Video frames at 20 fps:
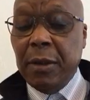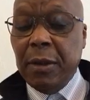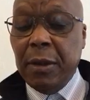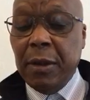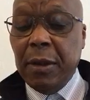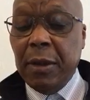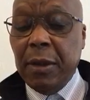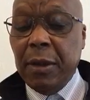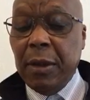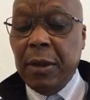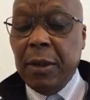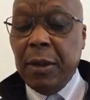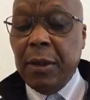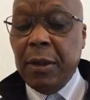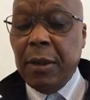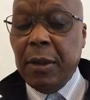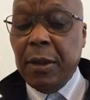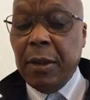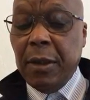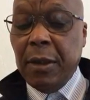
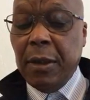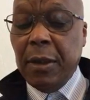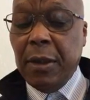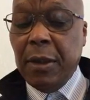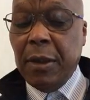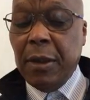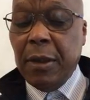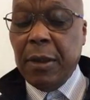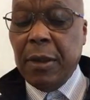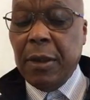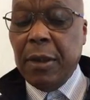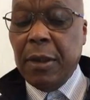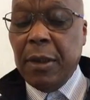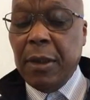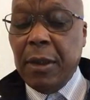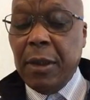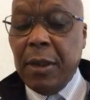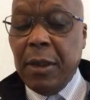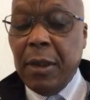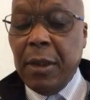
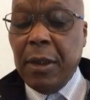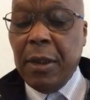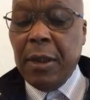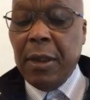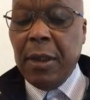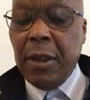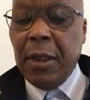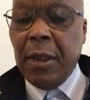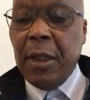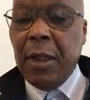[no speech]